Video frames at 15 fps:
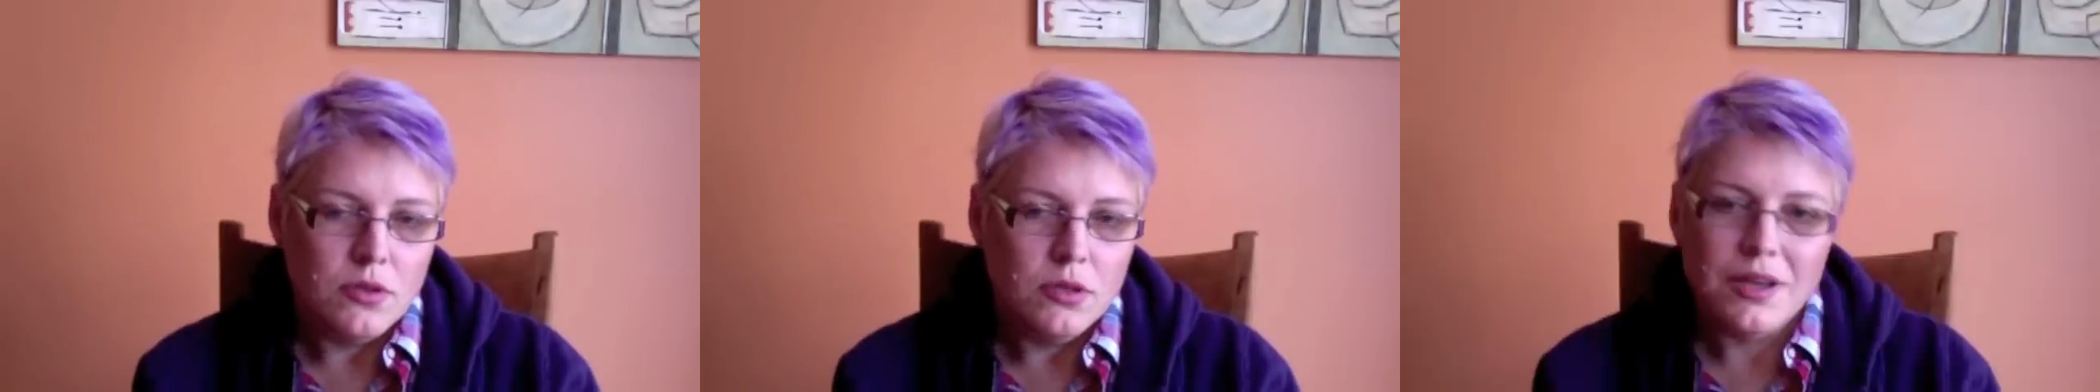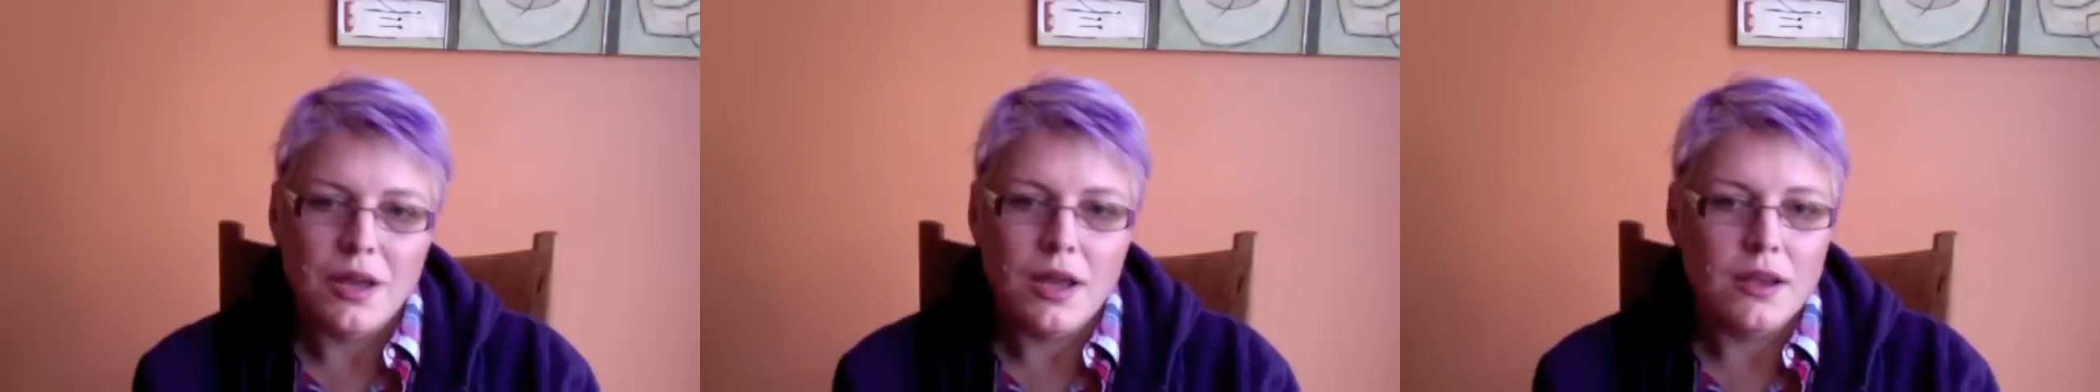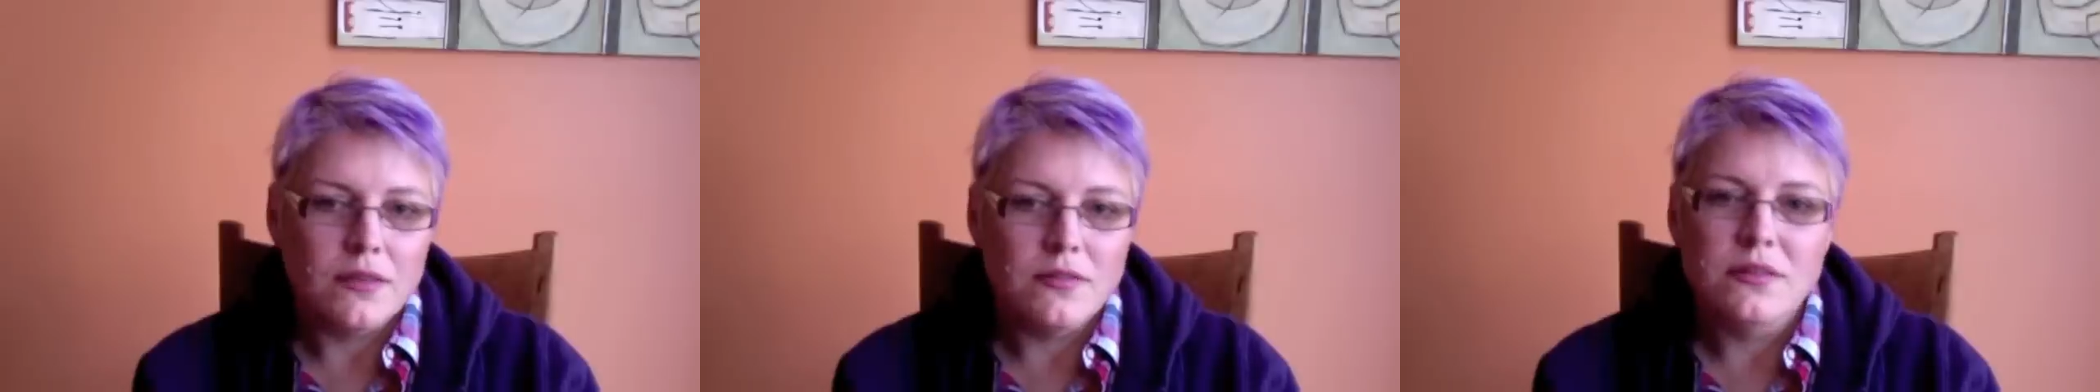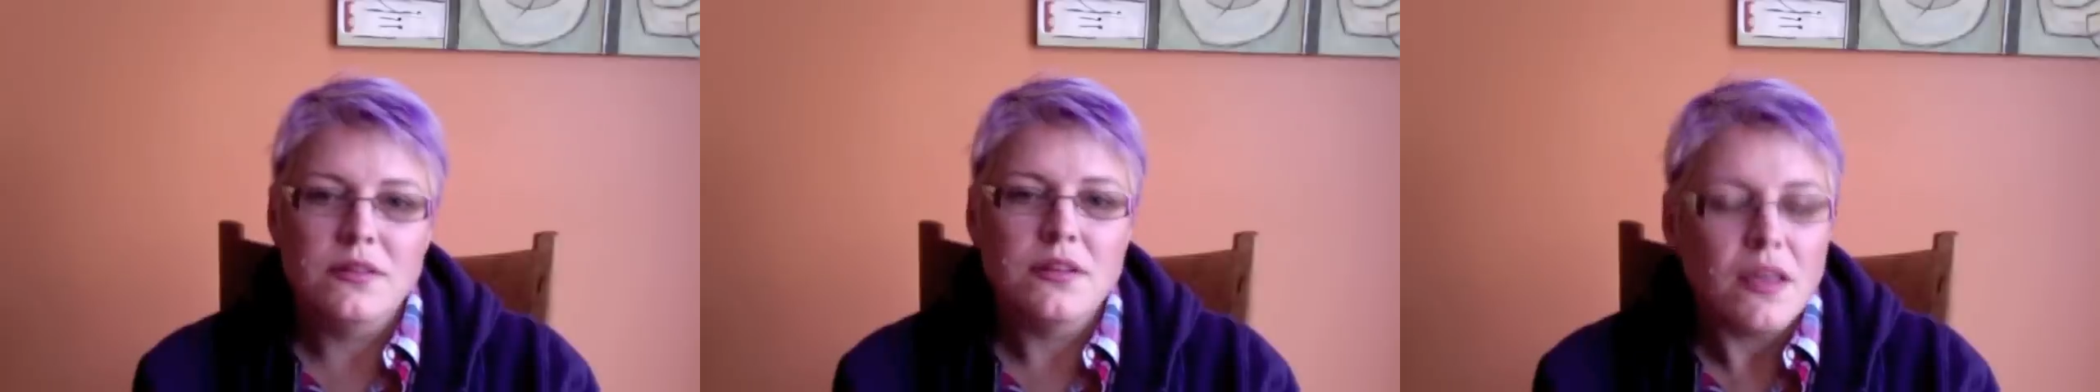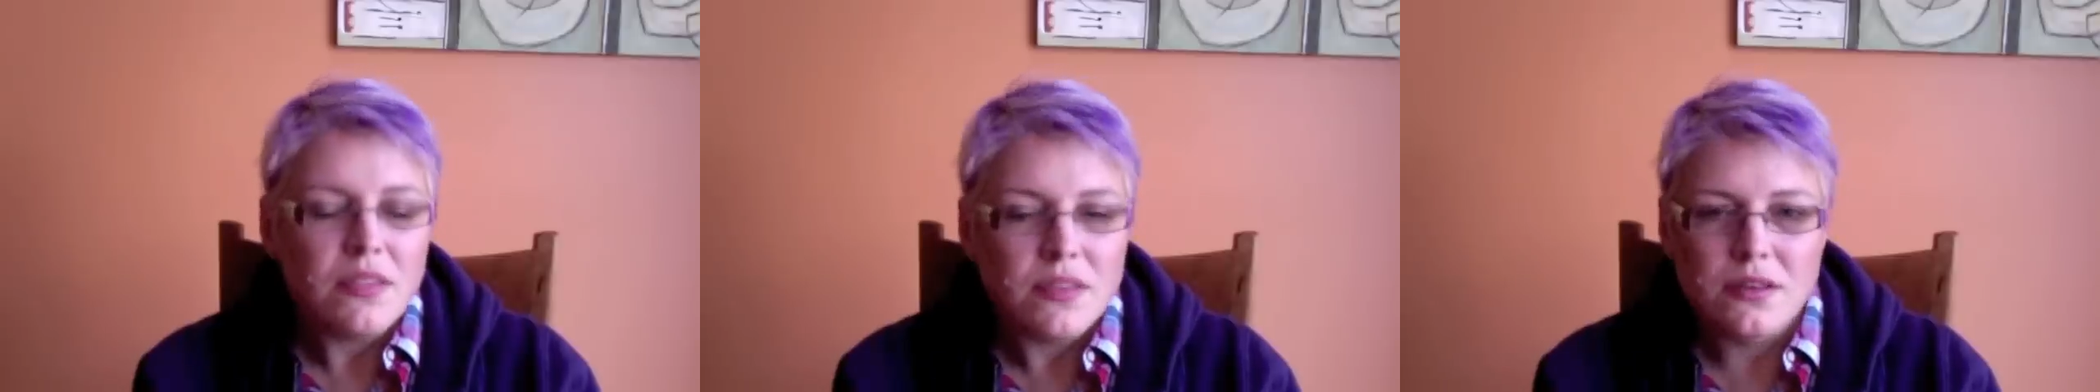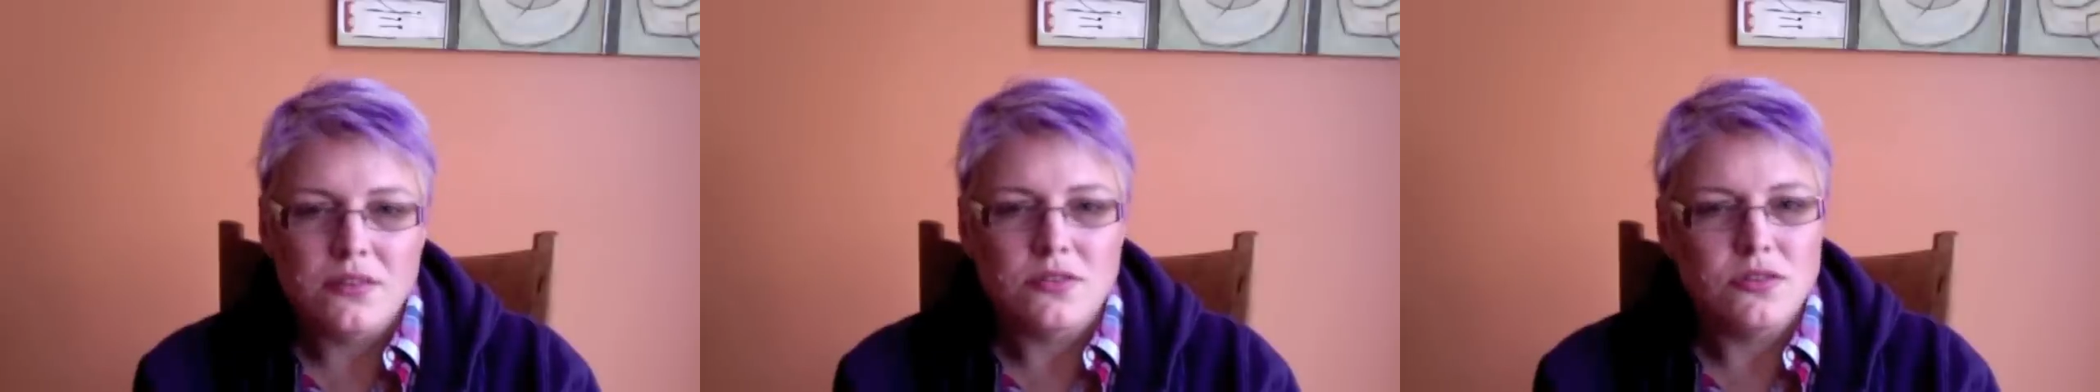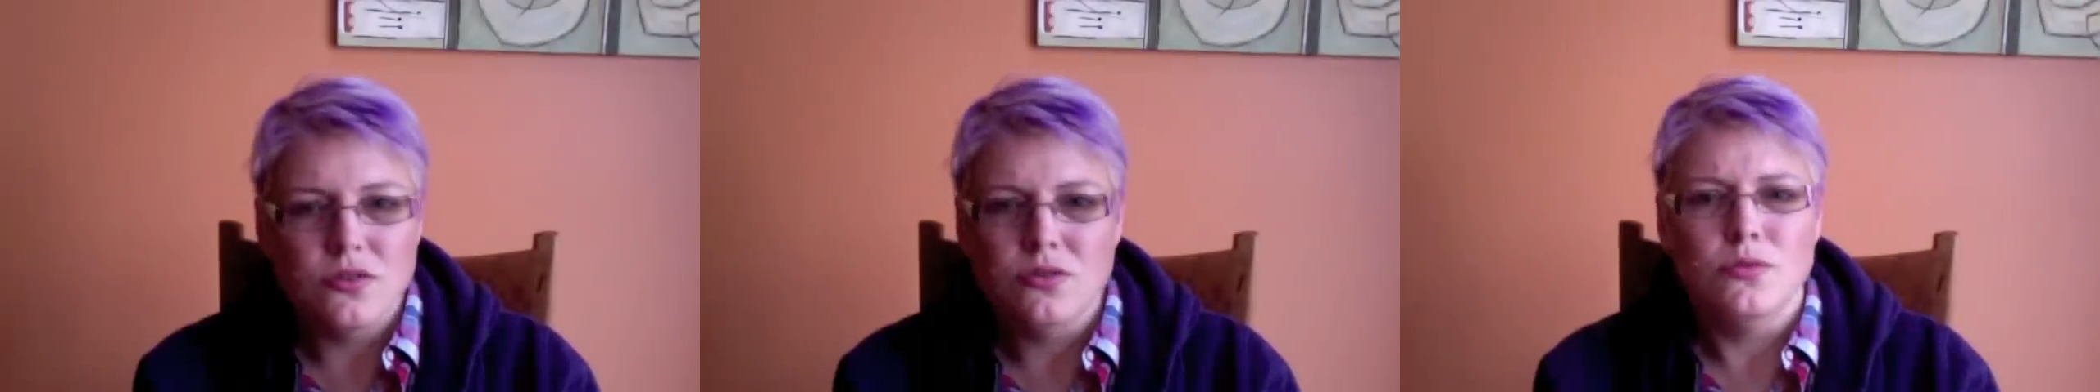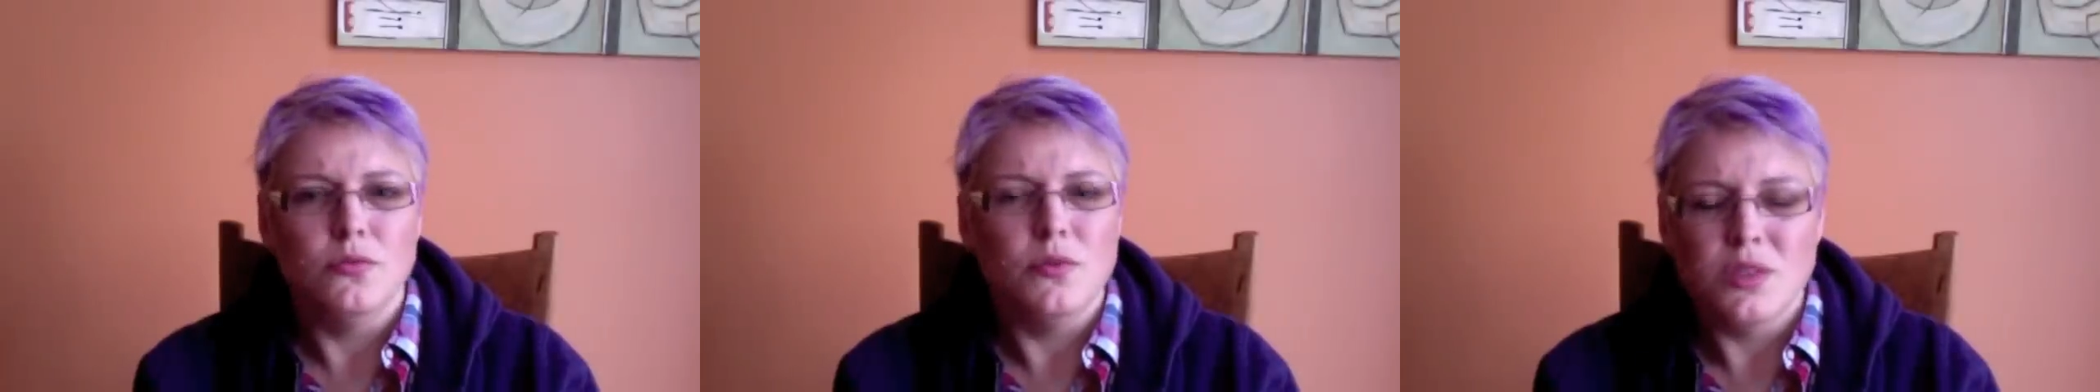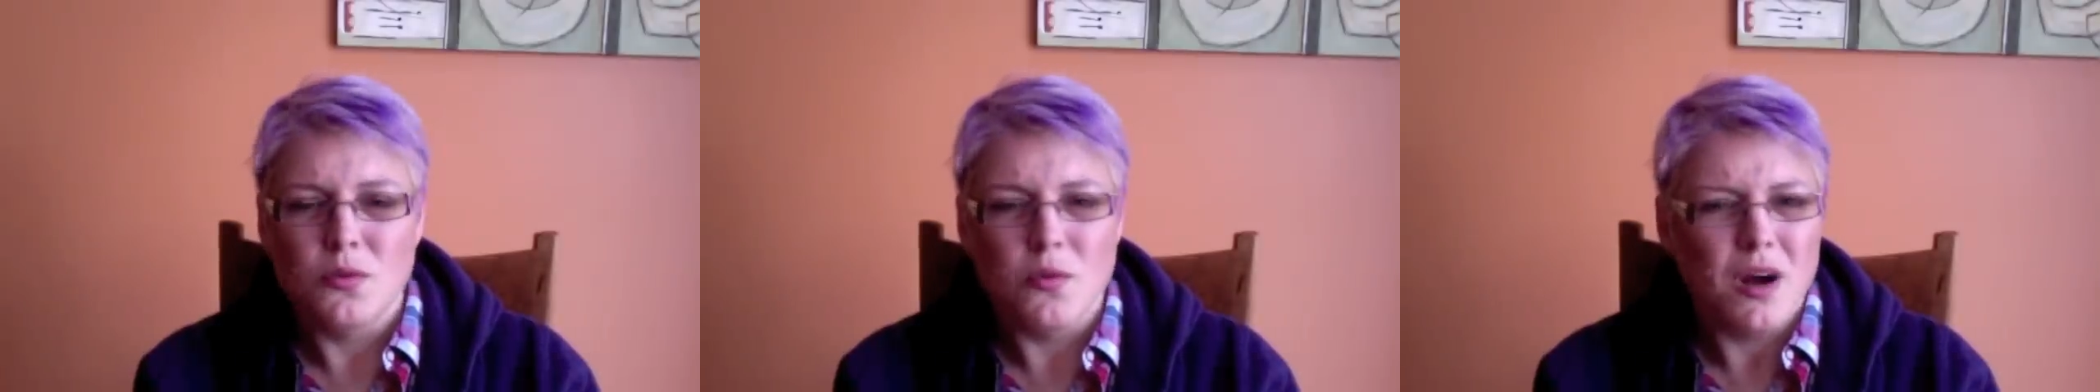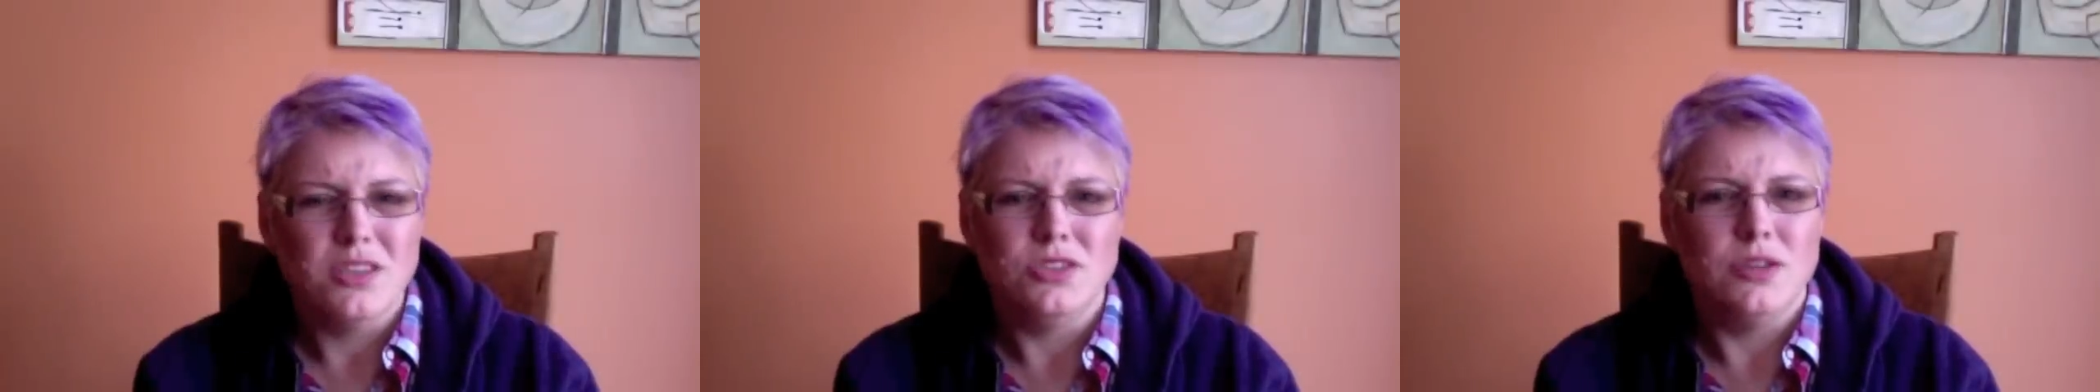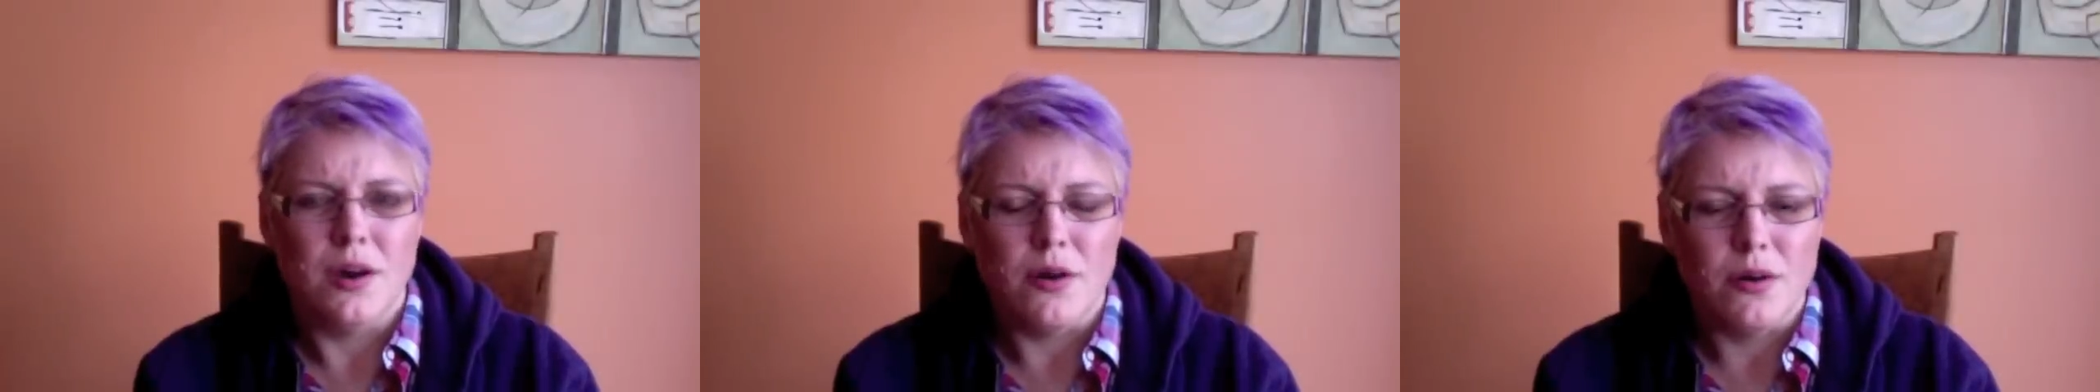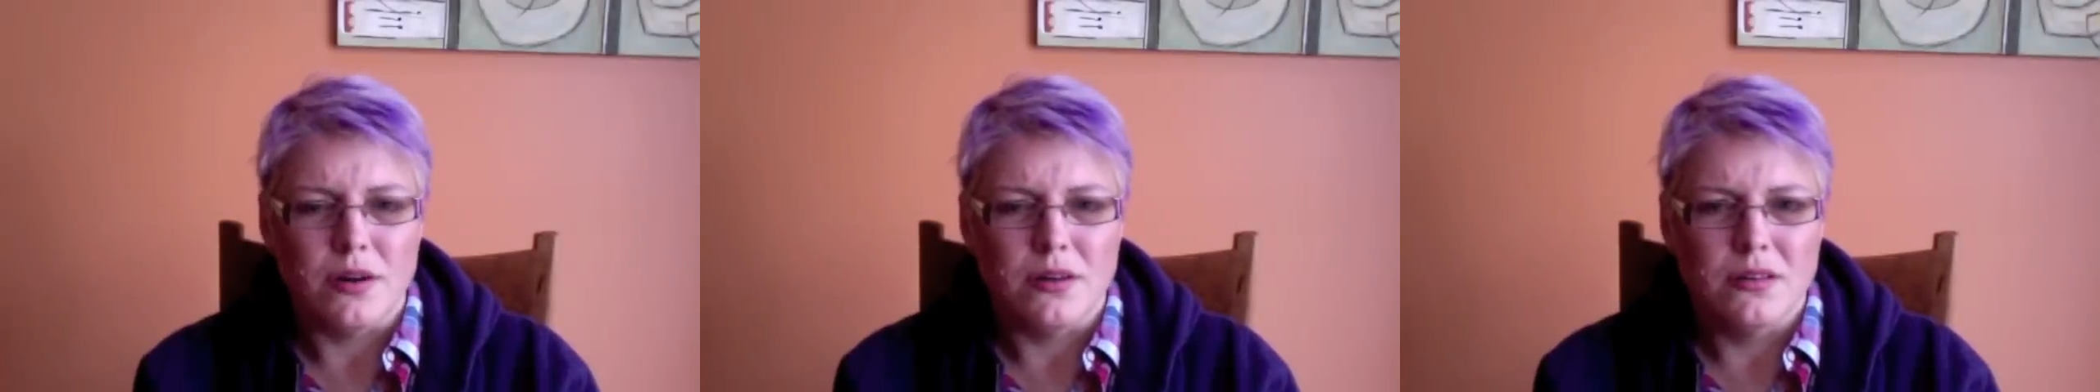God has nothing to do with the Watchtower.